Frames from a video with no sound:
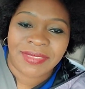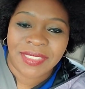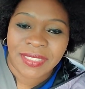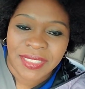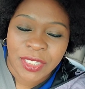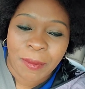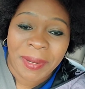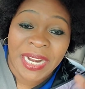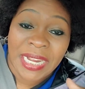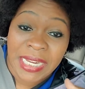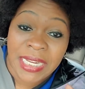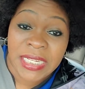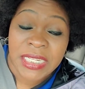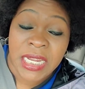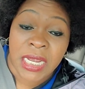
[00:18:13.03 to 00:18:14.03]
Some of the
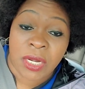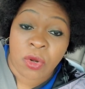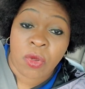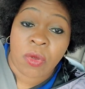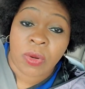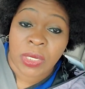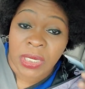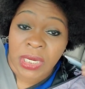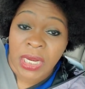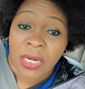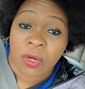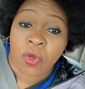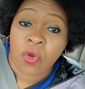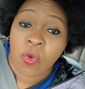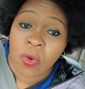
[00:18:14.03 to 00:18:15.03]
kids, they know
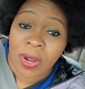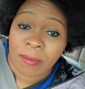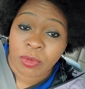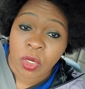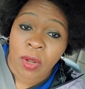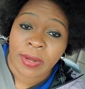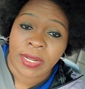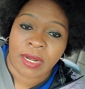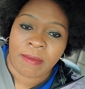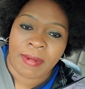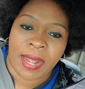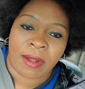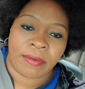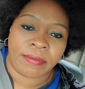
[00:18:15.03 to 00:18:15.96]
who I'm talking about.